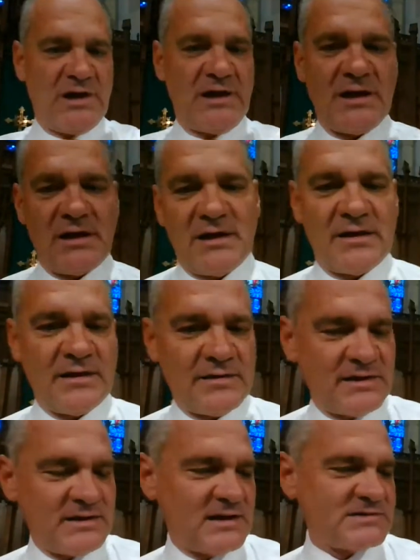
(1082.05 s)

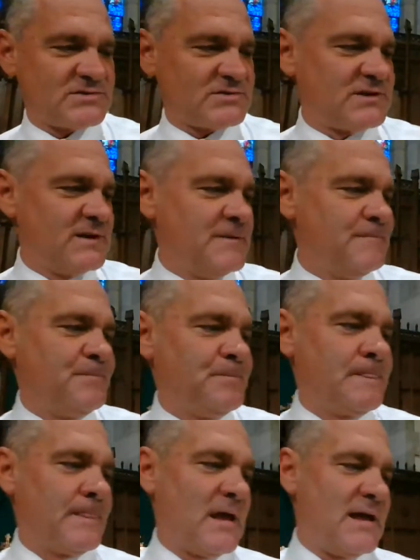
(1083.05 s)
the desert.
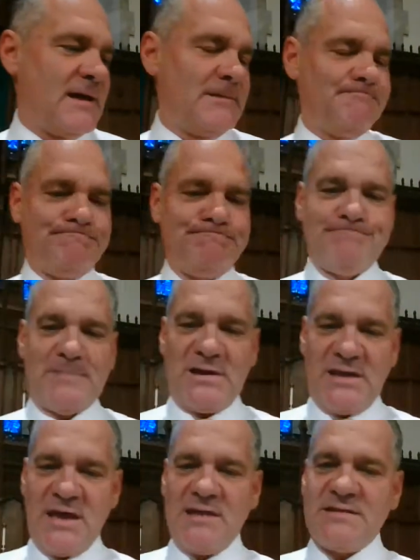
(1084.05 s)

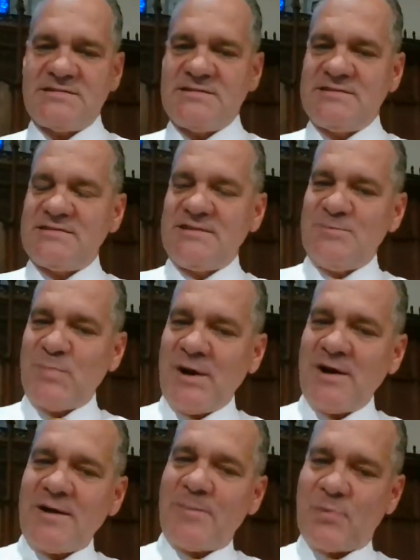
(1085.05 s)
Again, this is in
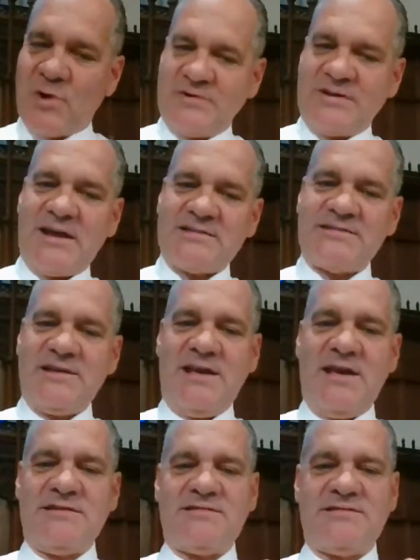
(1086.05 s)
part a protest
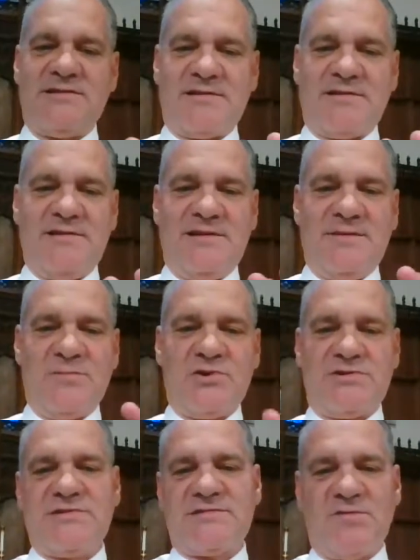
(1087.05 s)
against the
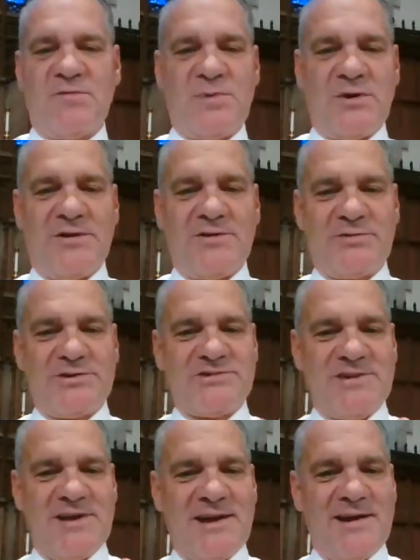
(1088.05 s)
emergence of imperial
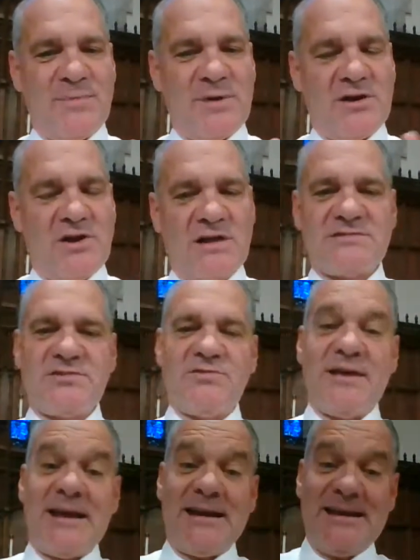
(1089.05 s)
Christianity, but it also
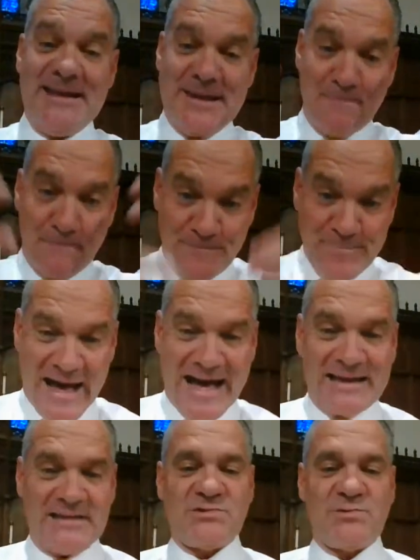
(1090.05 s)
then
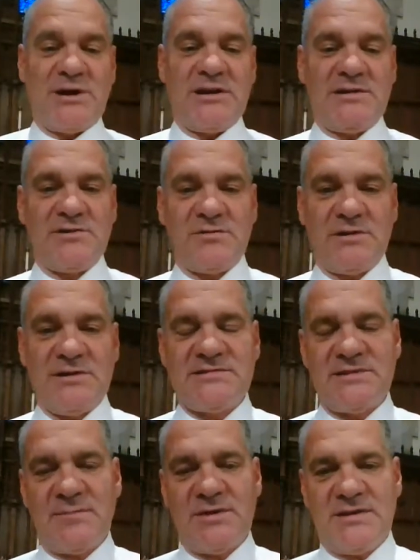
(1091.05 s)
embodies quite literally
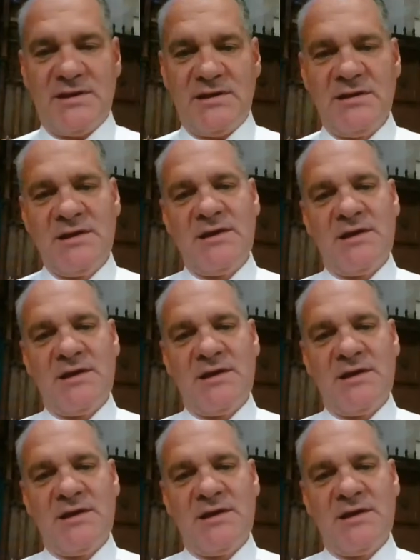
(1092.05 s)
some of the